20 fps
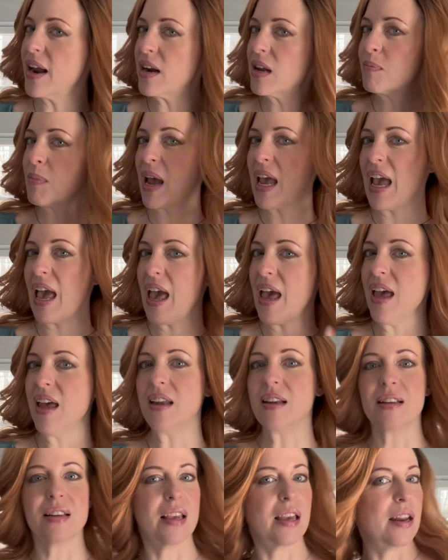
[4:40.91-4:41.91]
on my
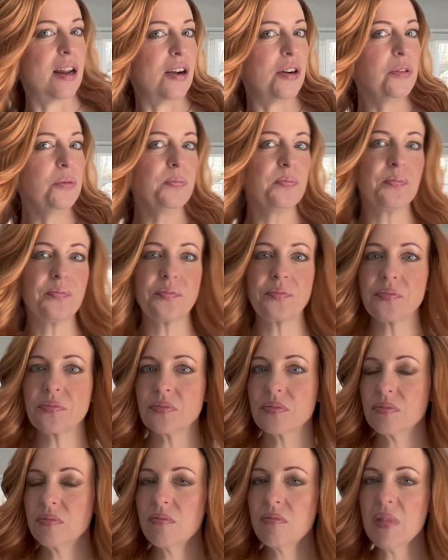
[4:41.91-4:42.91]
head,
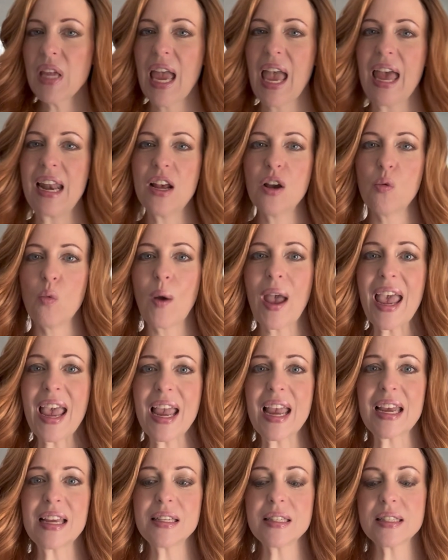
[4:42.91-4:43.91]
And it
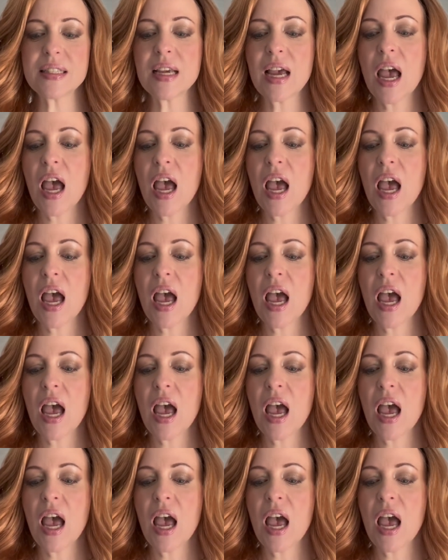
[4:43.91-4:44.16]
weighs